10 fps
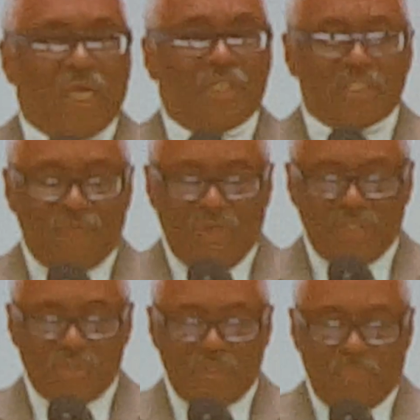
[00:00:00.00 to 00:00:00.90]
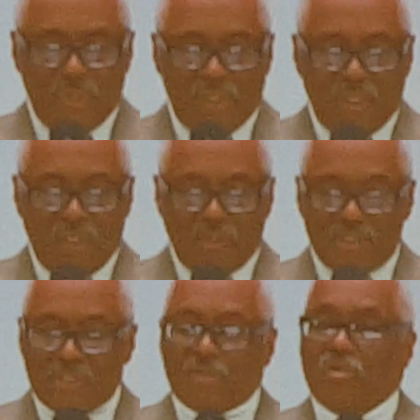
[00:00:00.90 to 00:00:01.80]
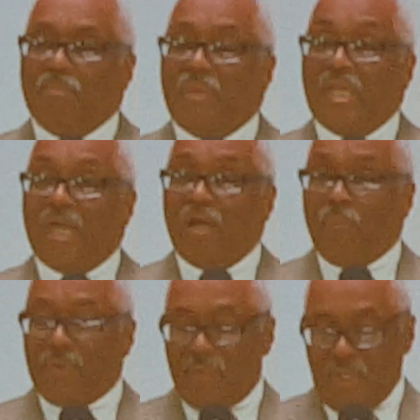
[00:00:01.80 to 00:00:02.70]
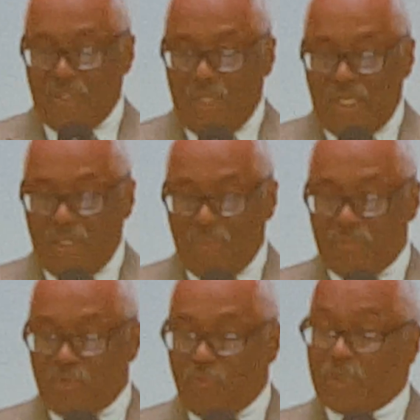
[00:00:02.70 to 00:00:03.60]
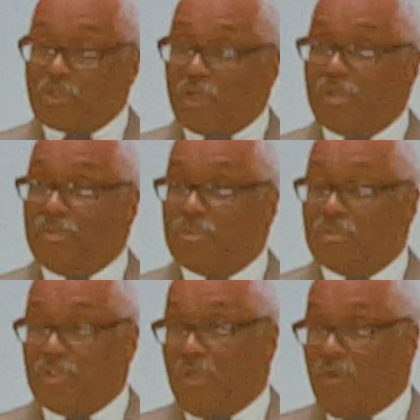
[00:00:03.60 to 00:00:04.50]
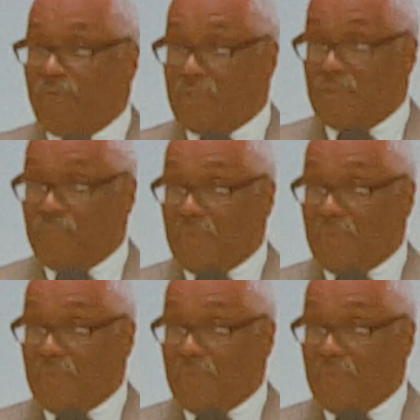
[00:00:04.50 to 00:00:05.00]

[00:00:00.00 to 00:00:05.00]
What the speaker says: And disfellowshipping the sinner may help him to return to Jehovah.